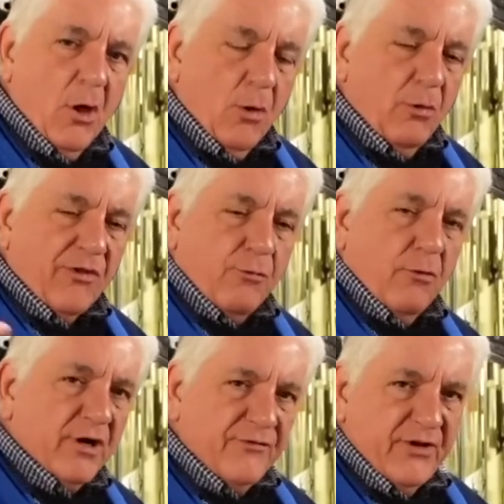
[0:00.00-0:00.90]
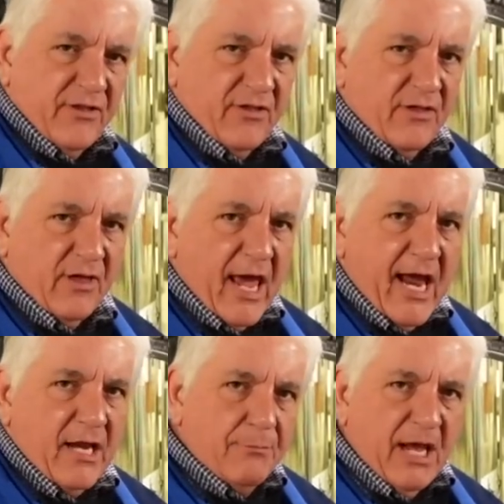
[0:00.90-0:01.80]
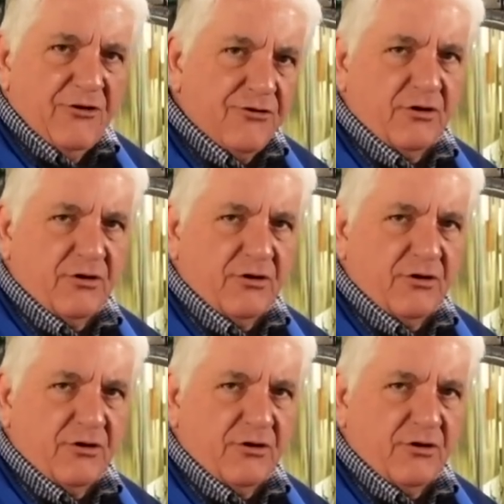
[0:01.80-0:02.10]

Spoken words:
with one of its 8 major